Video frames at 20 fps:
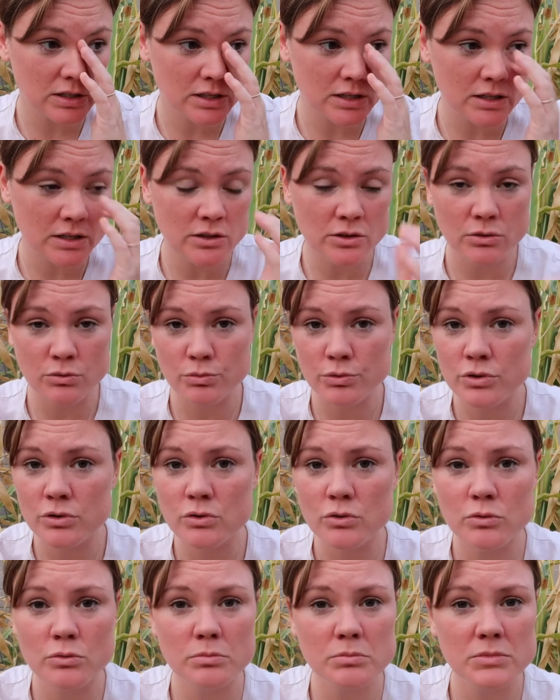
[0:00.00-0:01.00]
in the
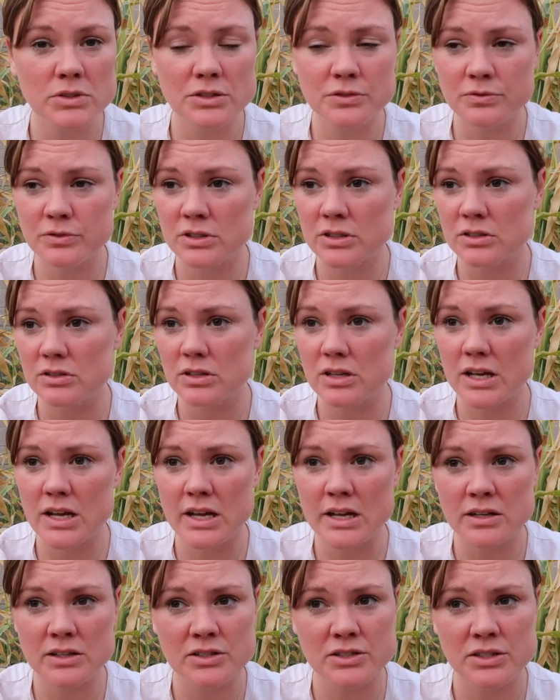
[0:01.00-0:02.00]
room, different
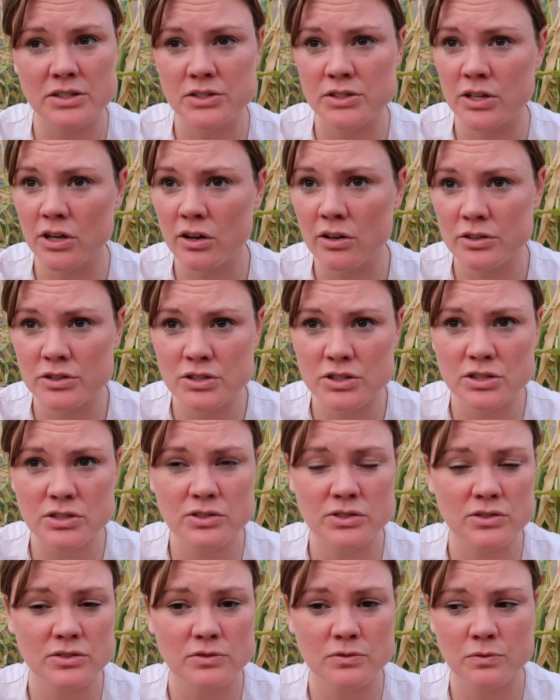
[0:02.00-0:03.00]

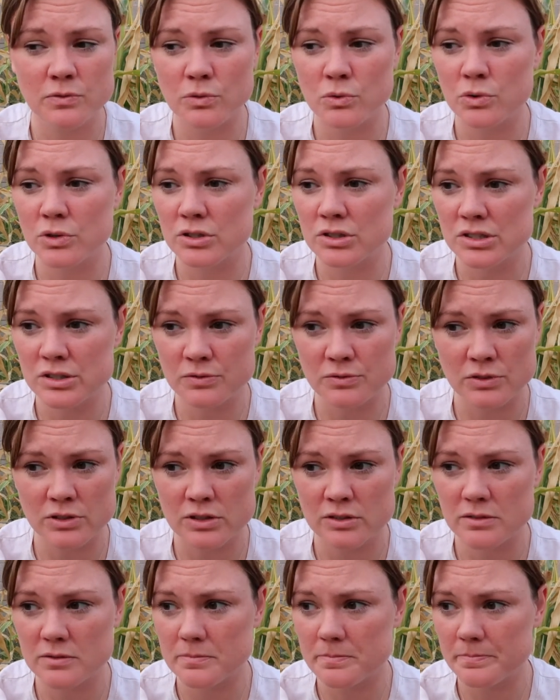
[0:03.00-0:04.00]
anesthesiologists for
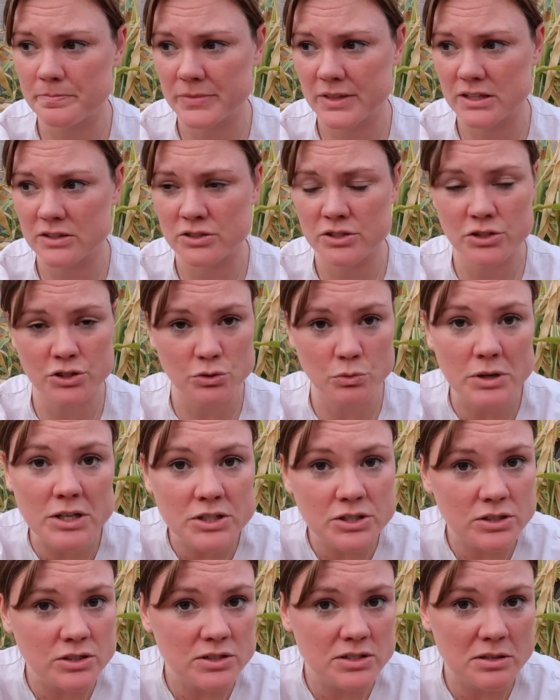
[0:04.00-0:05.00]
different
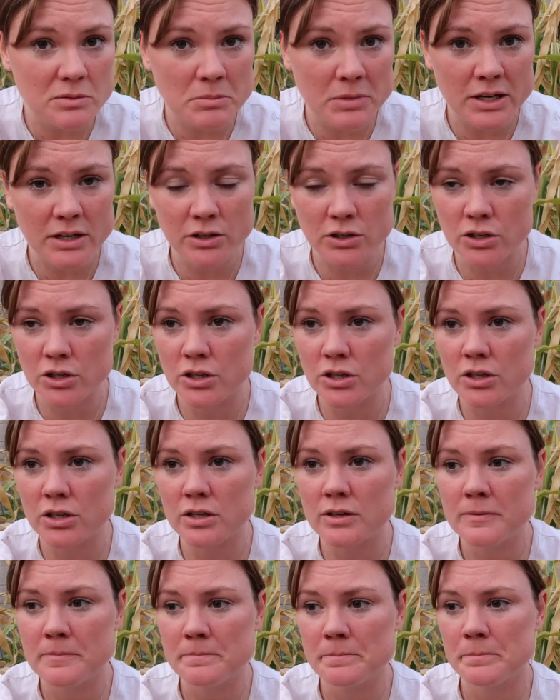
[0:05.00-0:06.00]
situations that may
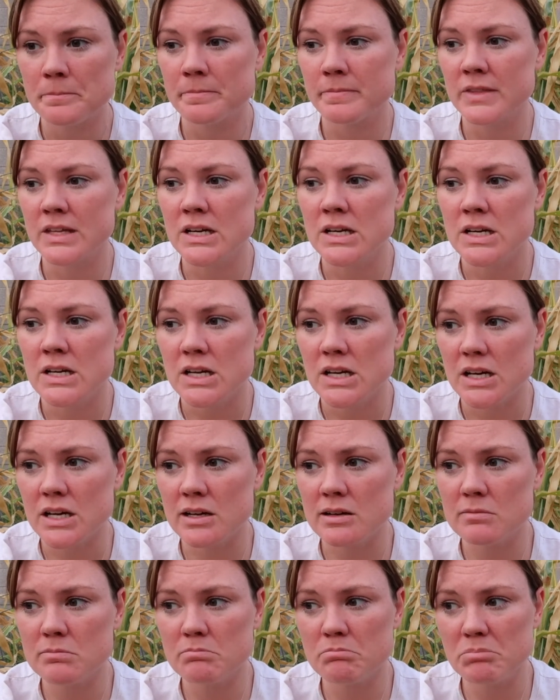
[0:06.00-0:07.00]
occur,
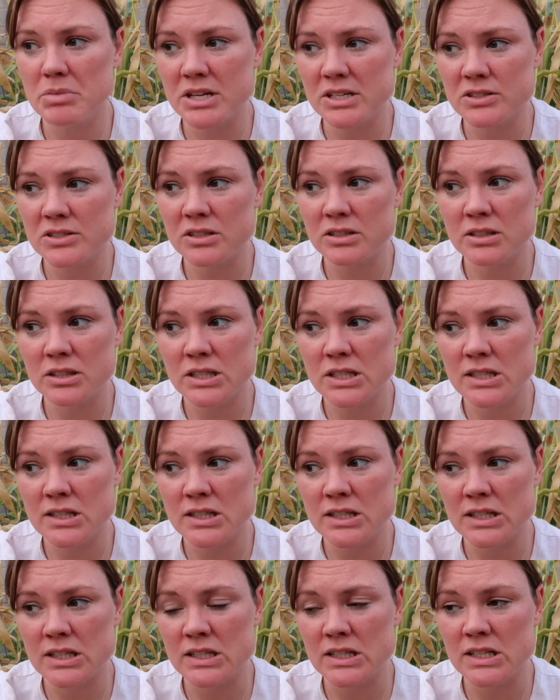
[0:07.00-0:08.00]
and basically
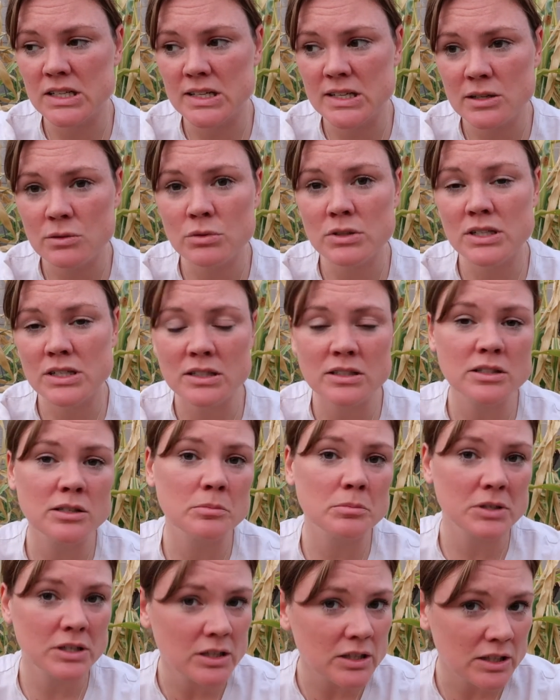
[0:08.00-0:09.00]
that he would end
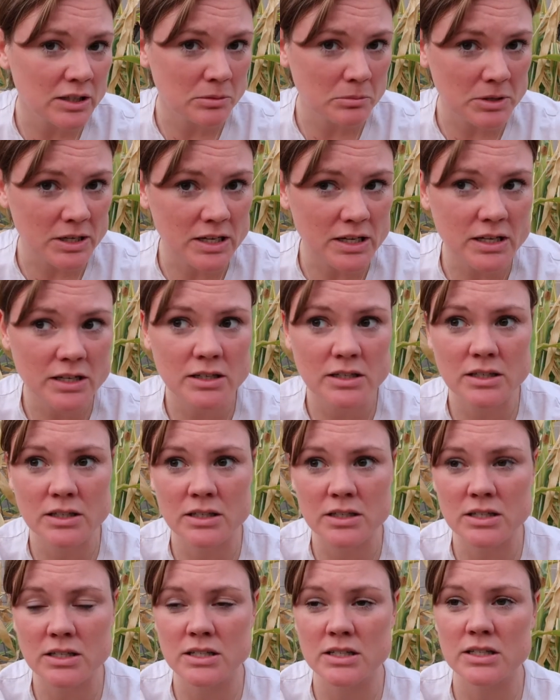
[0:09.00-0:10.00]
up killing me
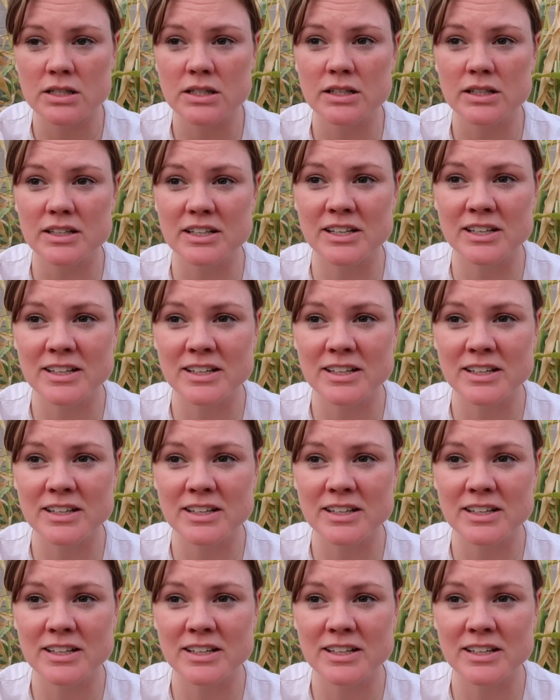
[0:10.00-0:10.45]
uh,